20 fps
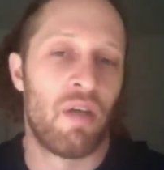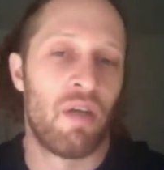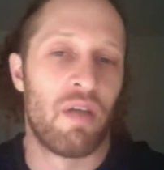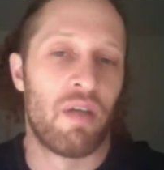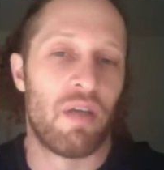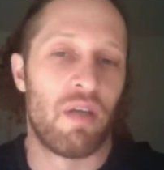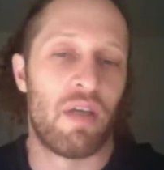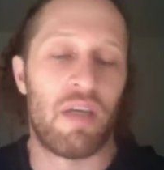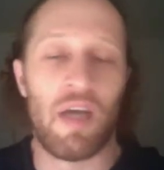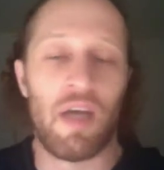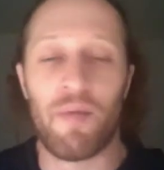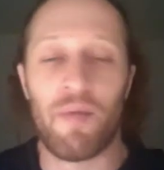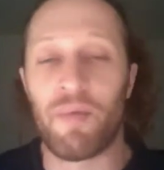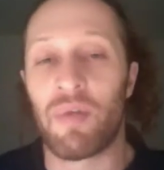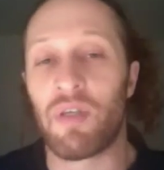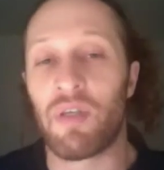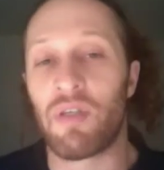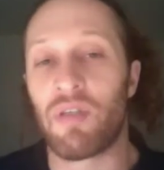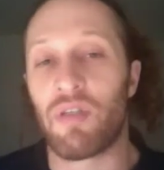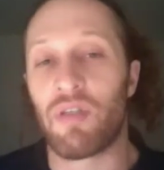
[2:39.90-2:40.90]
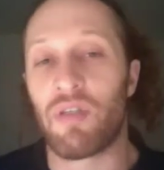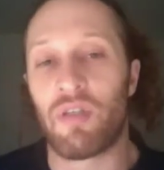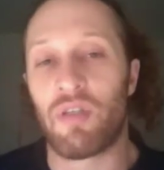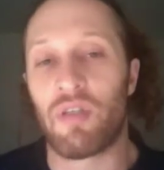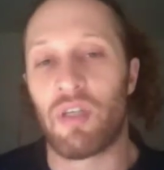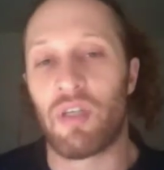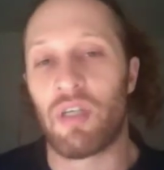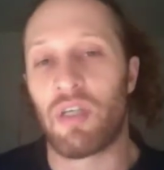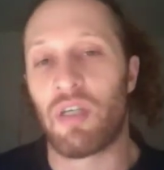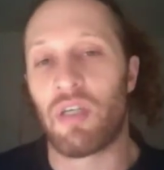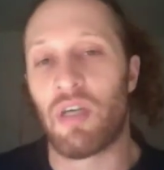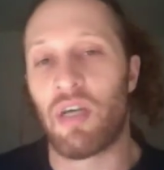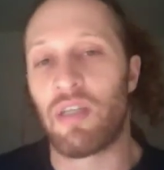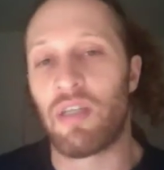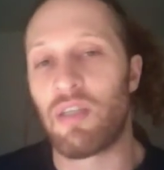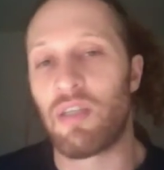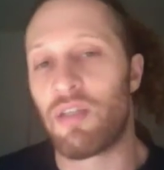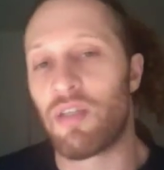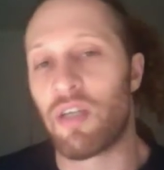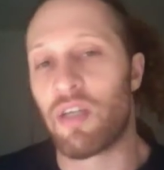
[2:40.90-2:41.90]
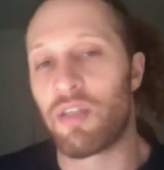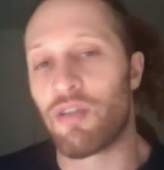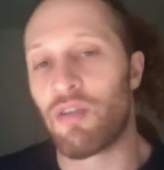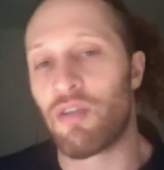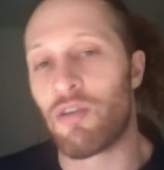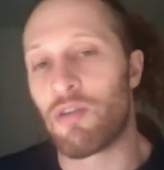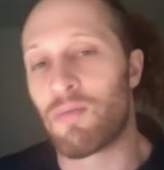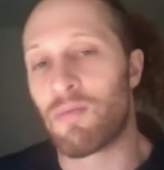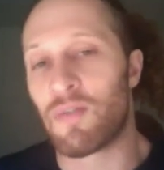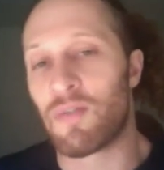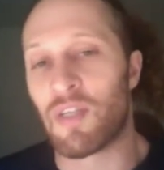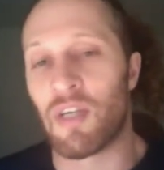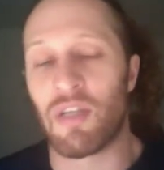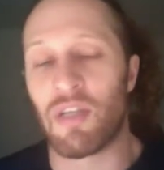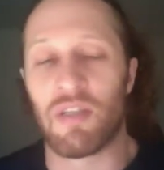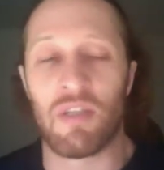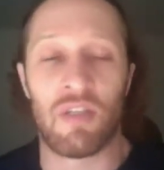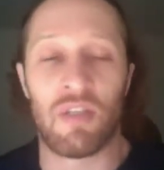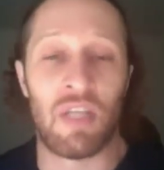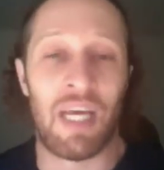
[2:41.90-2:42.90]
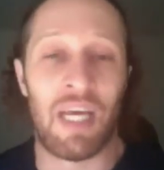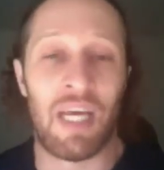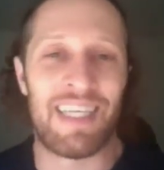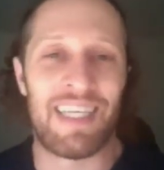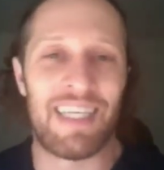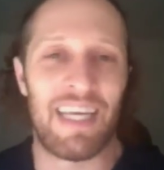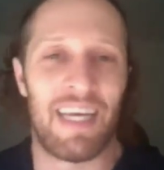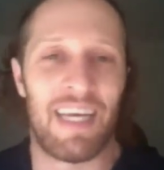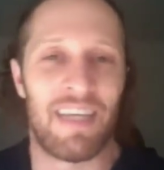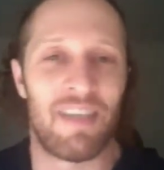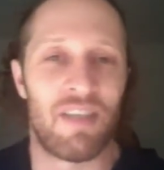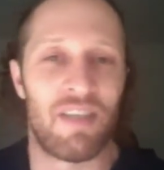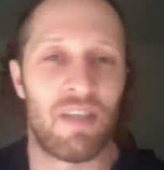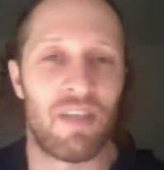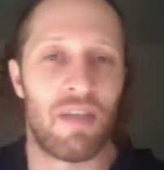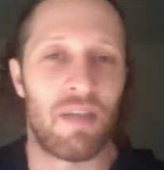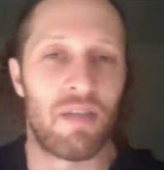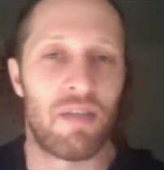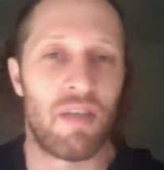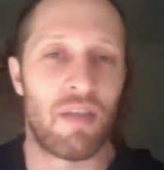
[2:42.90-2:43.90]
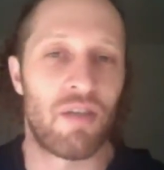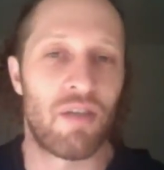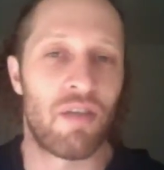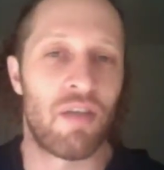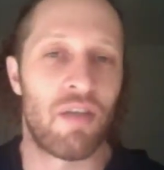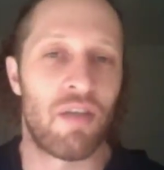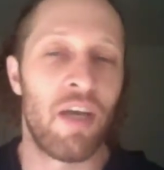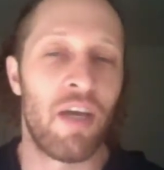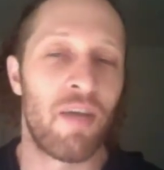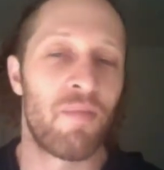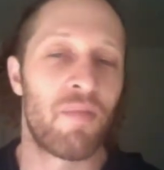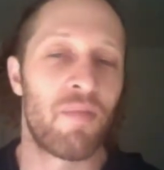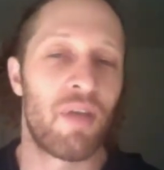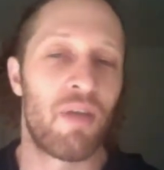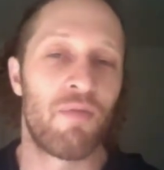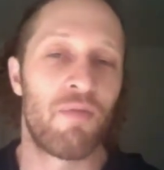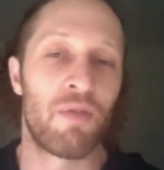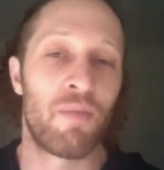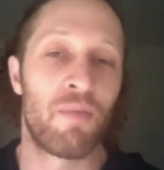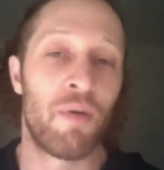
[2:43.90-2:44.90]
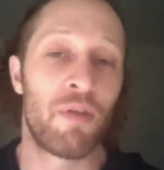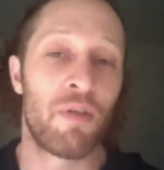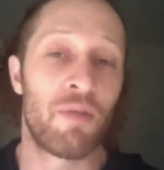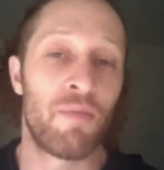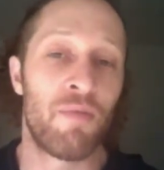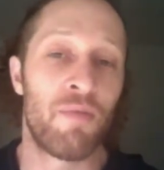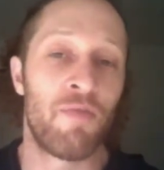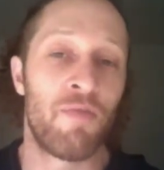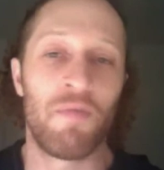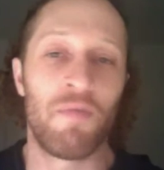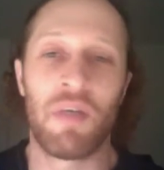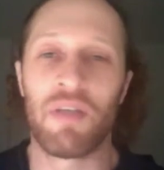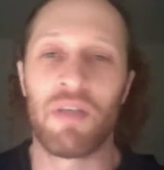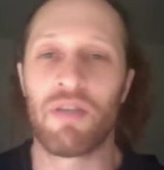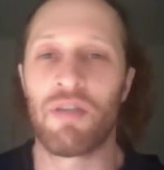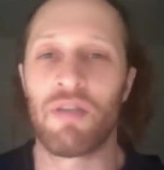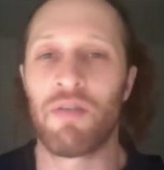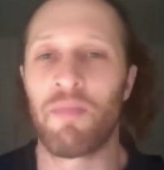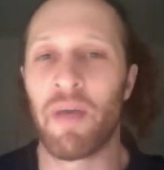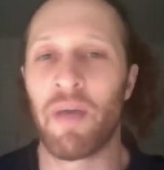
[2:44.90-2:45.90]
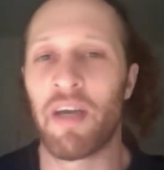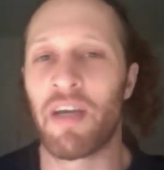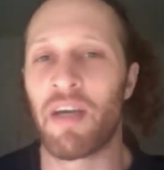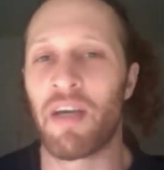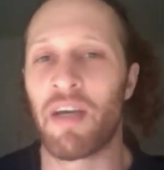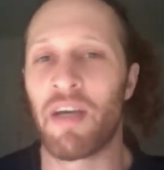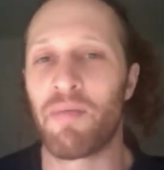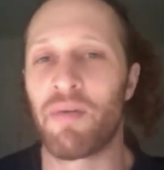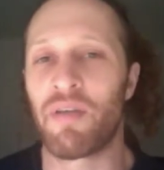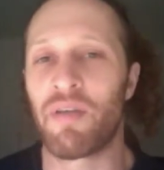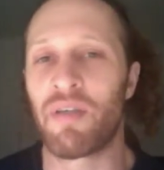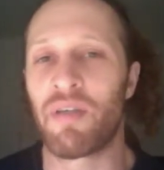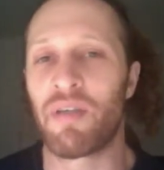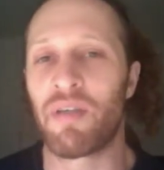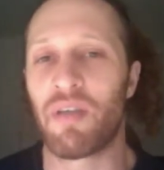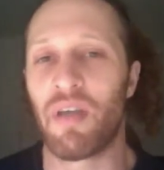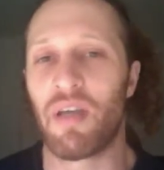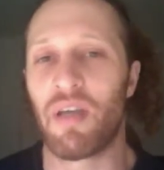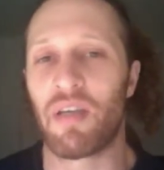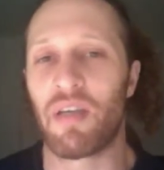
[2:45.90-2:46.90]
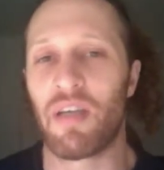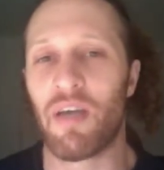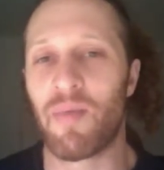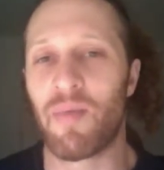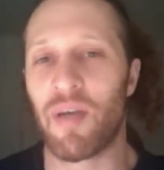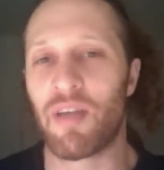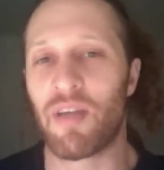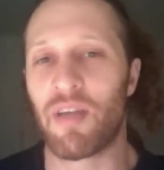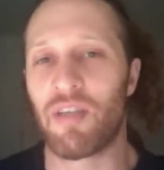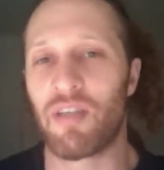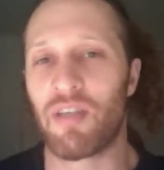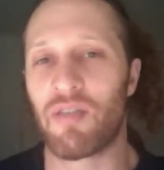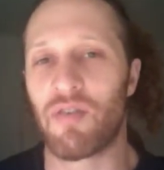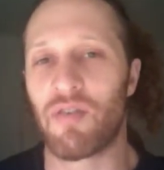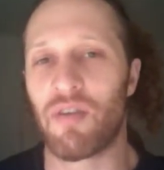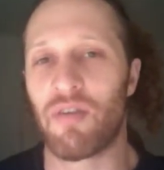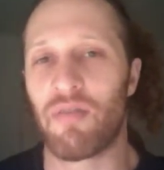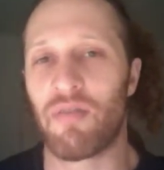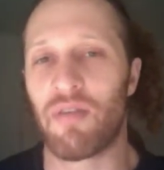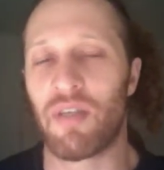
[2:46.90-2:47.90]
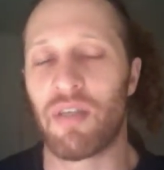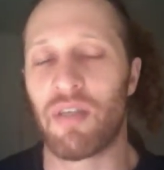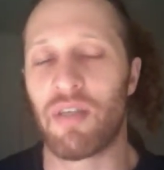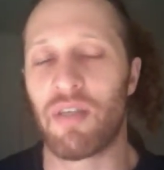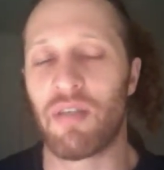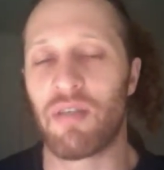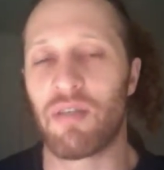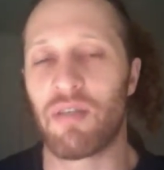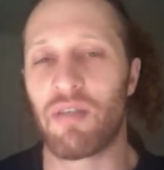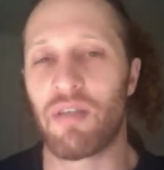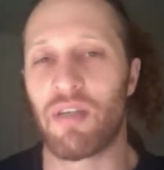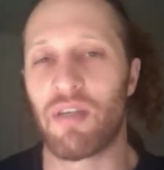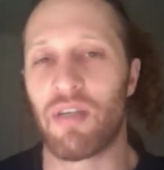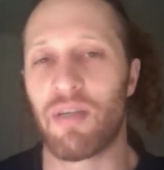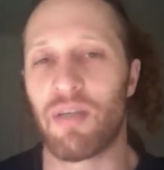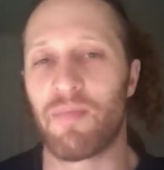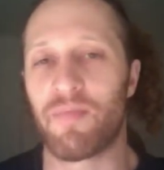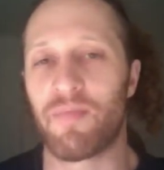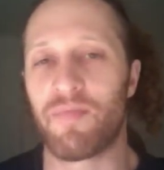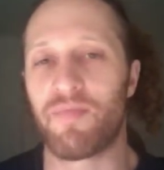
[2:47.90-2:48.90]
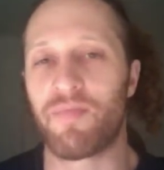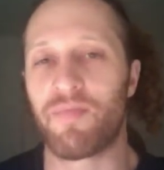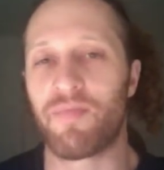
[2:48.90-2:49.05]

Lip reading: it happened under such circumstances and at such a time that it was possible for me to pack up and come out to Israel and spend